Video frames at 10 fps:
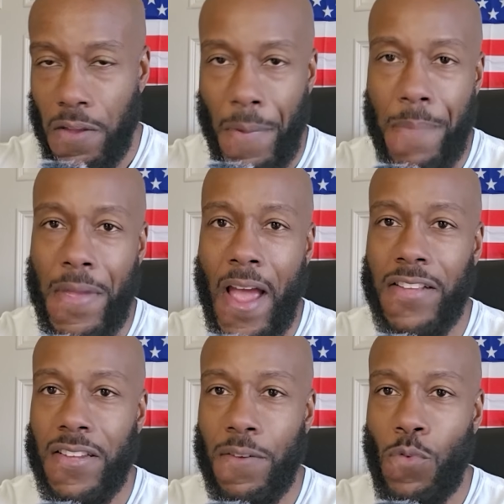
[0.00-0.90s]
you might be
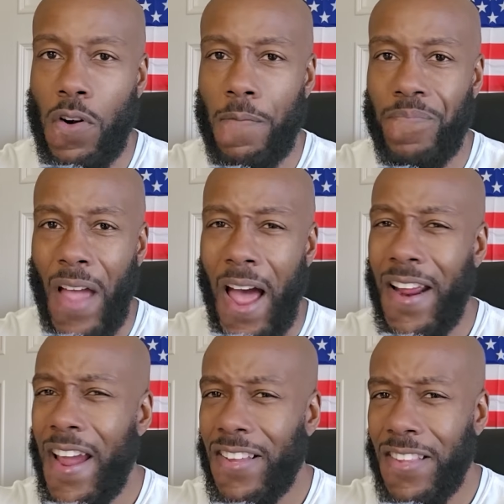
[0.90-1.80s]
asking, well, how
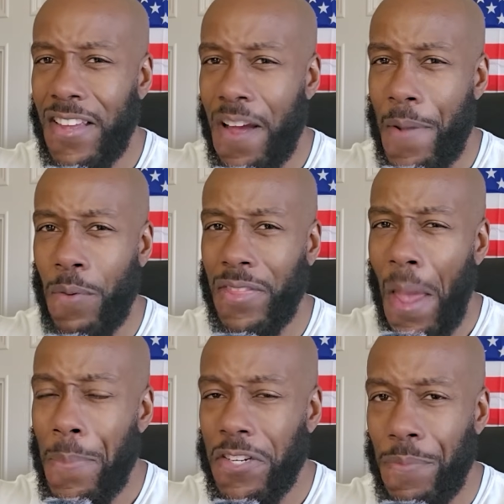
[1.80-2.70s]
the heck did they come out with
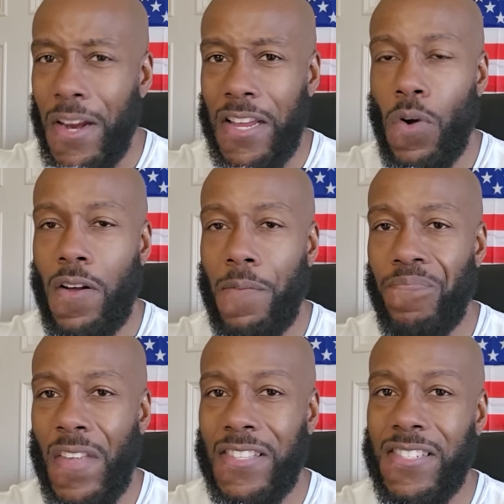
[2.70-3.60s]
that much money?
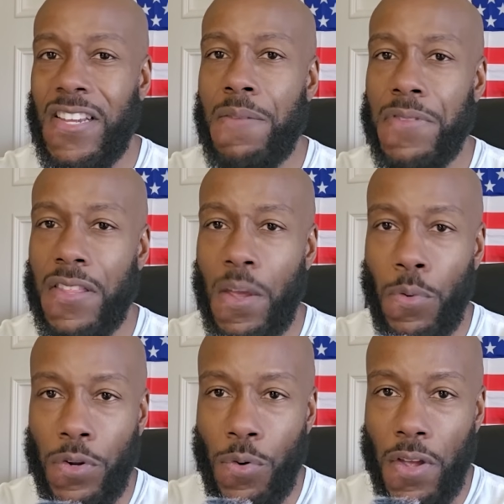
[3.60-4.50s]
Well, it seems that they
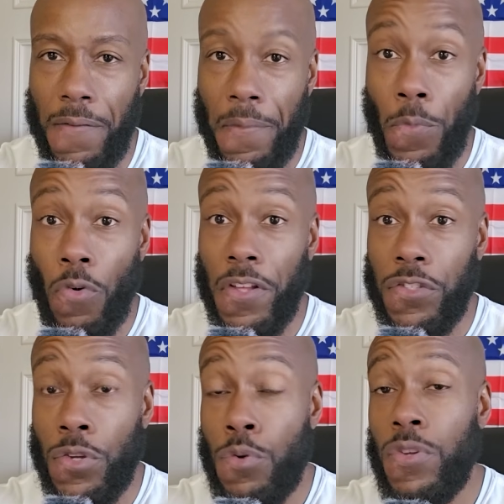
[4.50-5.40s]
were doing it for more than
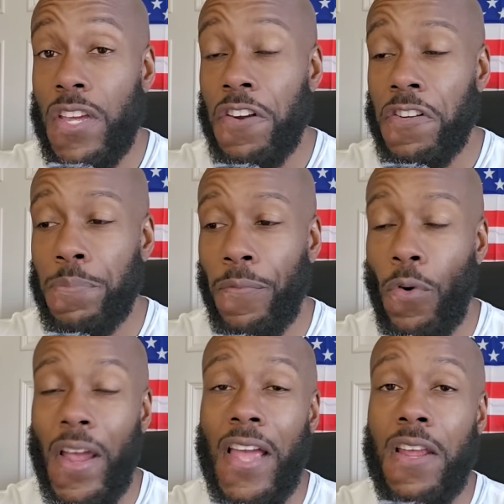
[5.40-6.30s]
two years
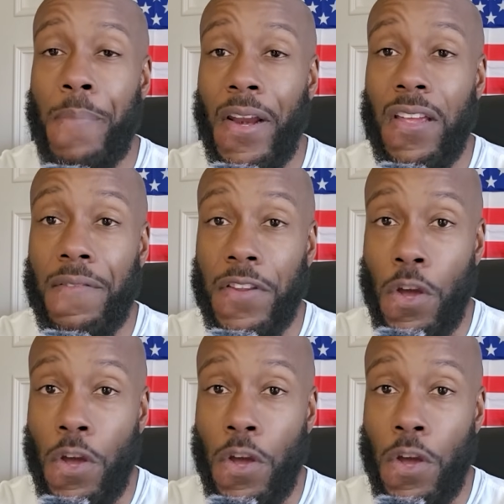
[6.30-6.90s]
before anybody even